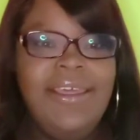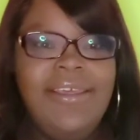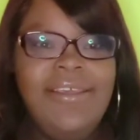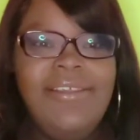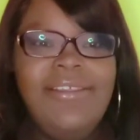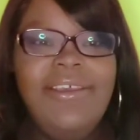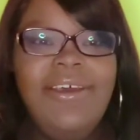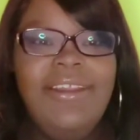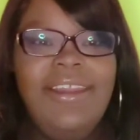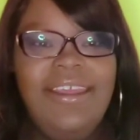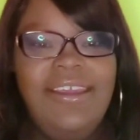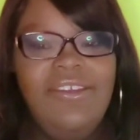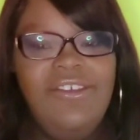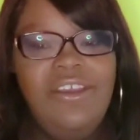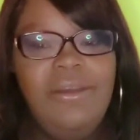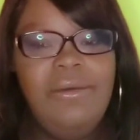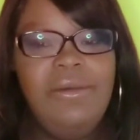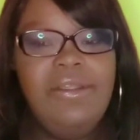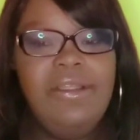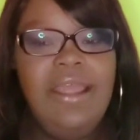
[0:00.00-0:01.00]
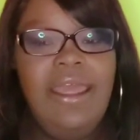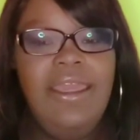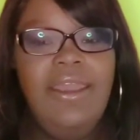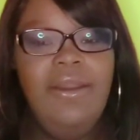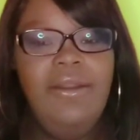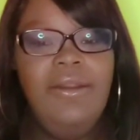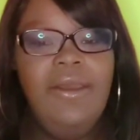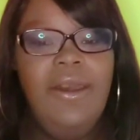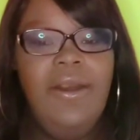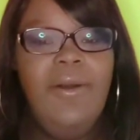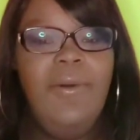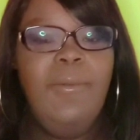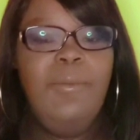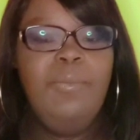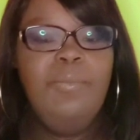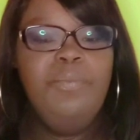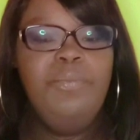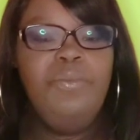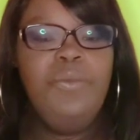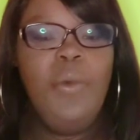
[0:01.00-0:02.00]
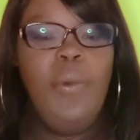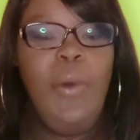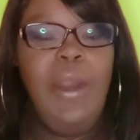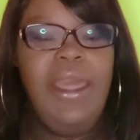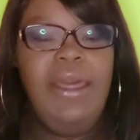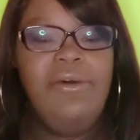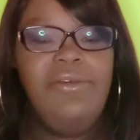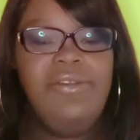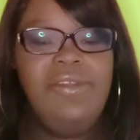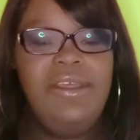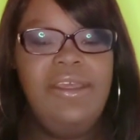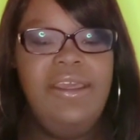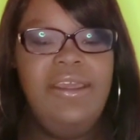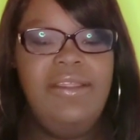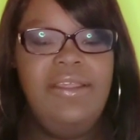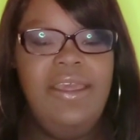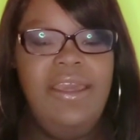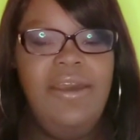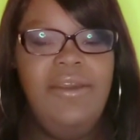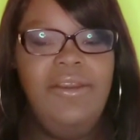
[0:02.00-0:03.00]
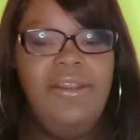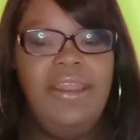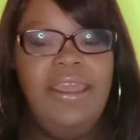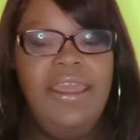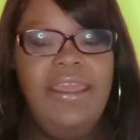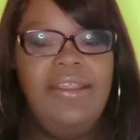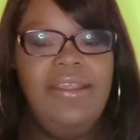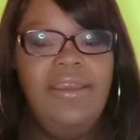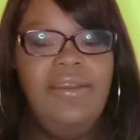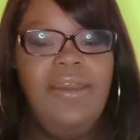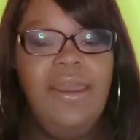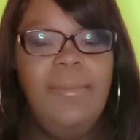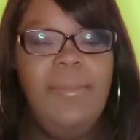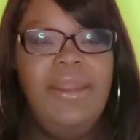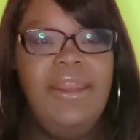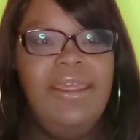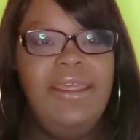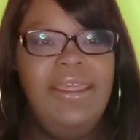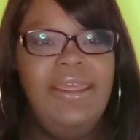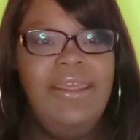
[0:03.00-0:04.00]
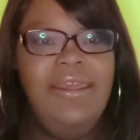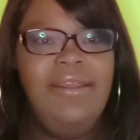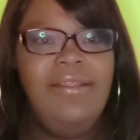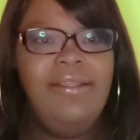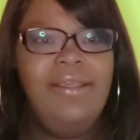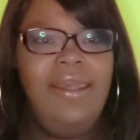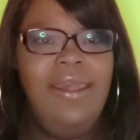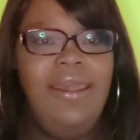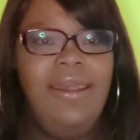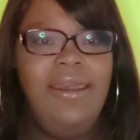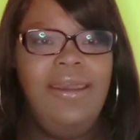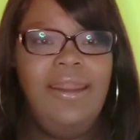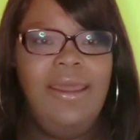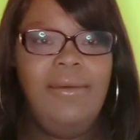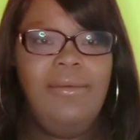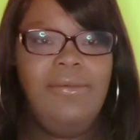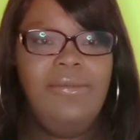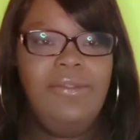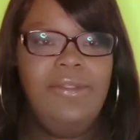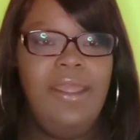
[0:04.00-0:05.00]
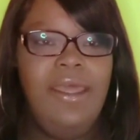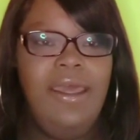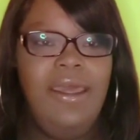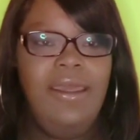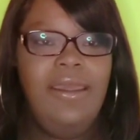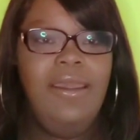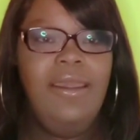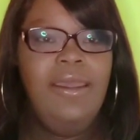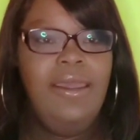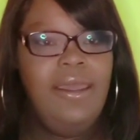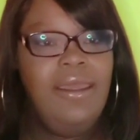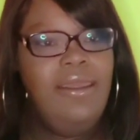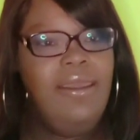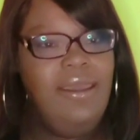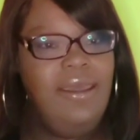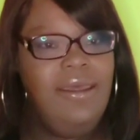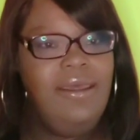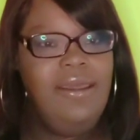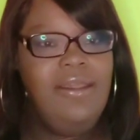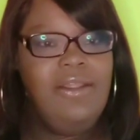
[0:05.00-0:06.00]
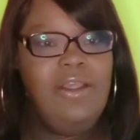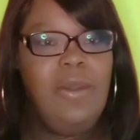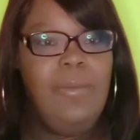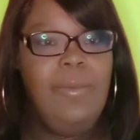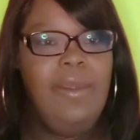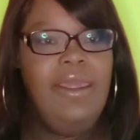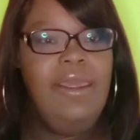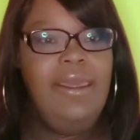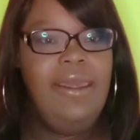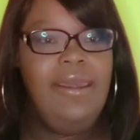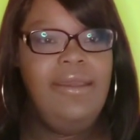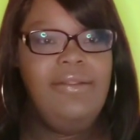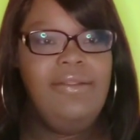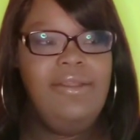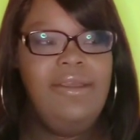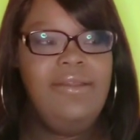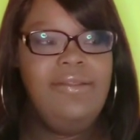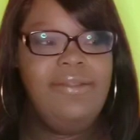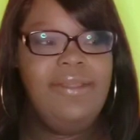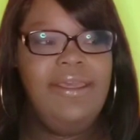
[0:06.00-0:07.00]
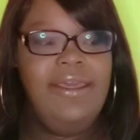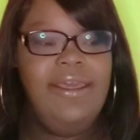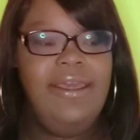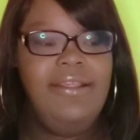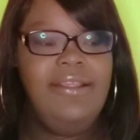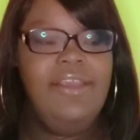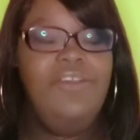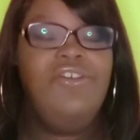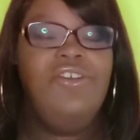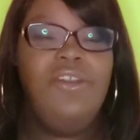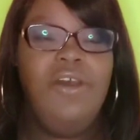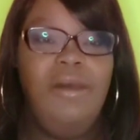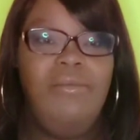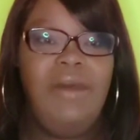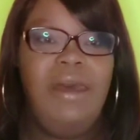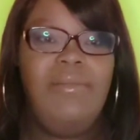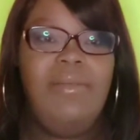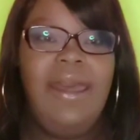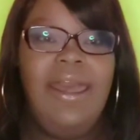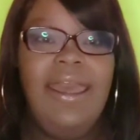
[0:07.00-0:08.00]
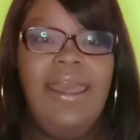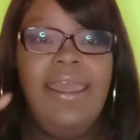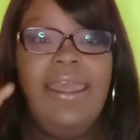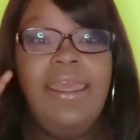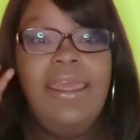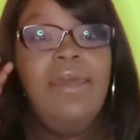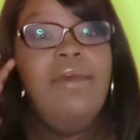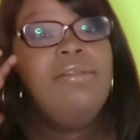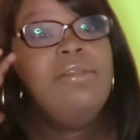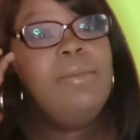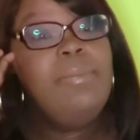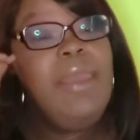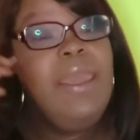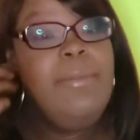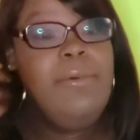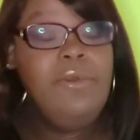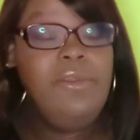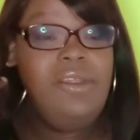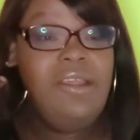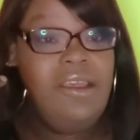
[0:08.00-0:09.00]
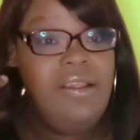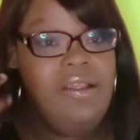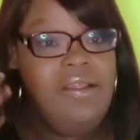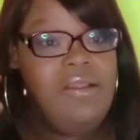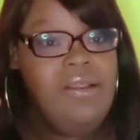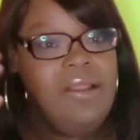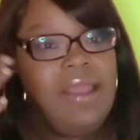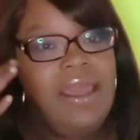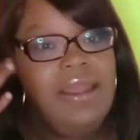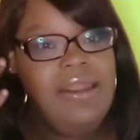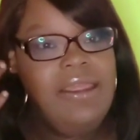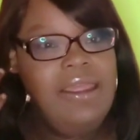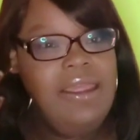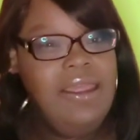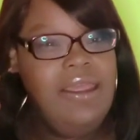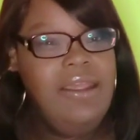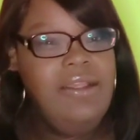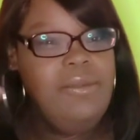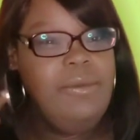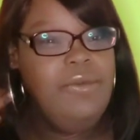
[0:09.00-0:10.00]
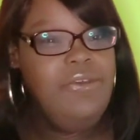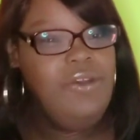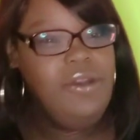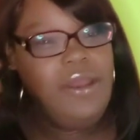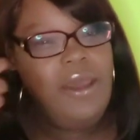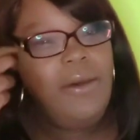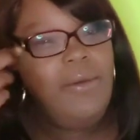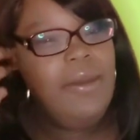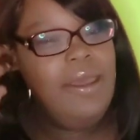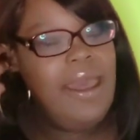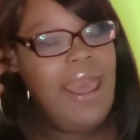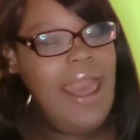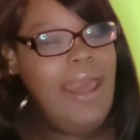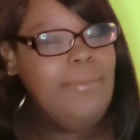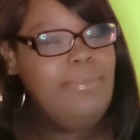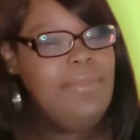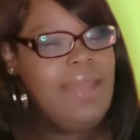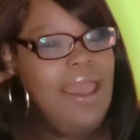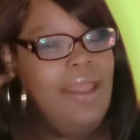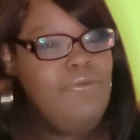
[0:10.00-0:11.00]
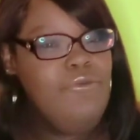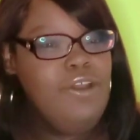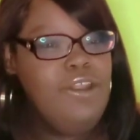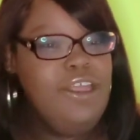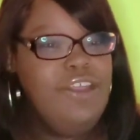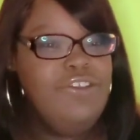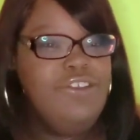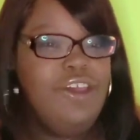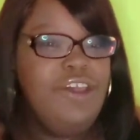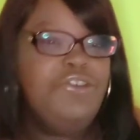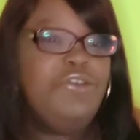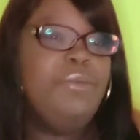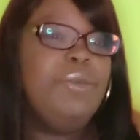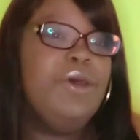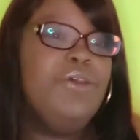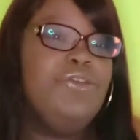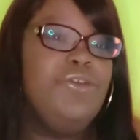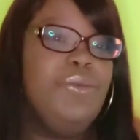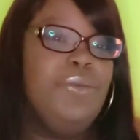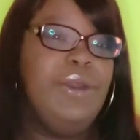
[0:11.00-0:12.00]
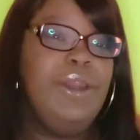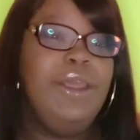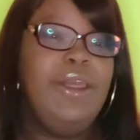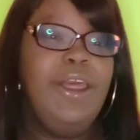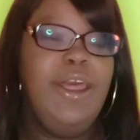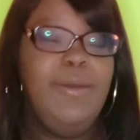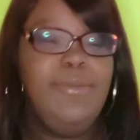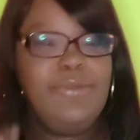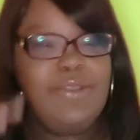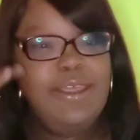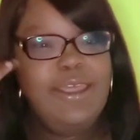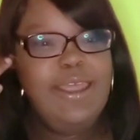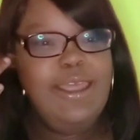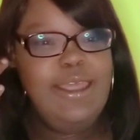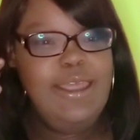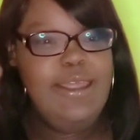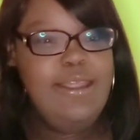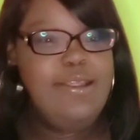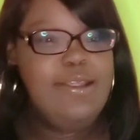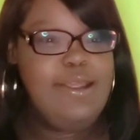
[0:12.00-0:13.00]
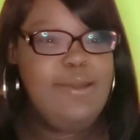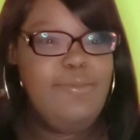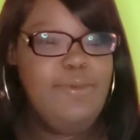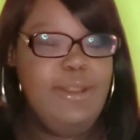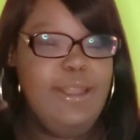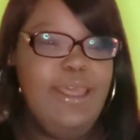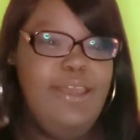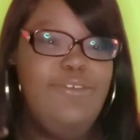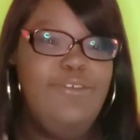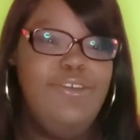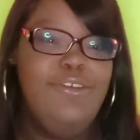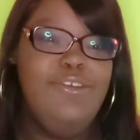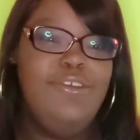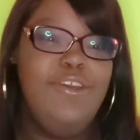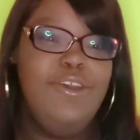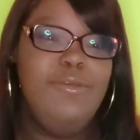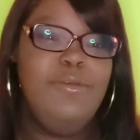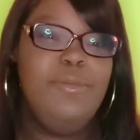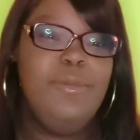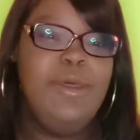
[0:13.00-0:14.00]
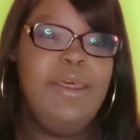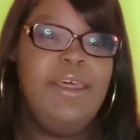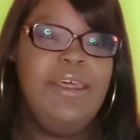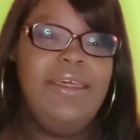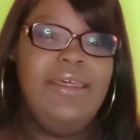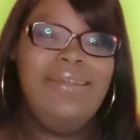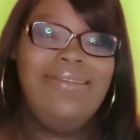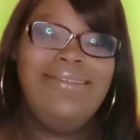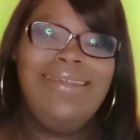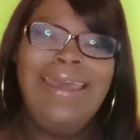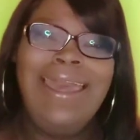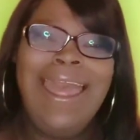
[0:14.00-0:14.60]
So then she was like, you know, what else did he tell you? Did he tell you how many kids he had? I was like, yeah, he told me he had 6 kids. Because, you know, in my mind, to people, 6 is a lot of kids. But, you know, I'm not really judgmental when it comes to kids and relationships. Because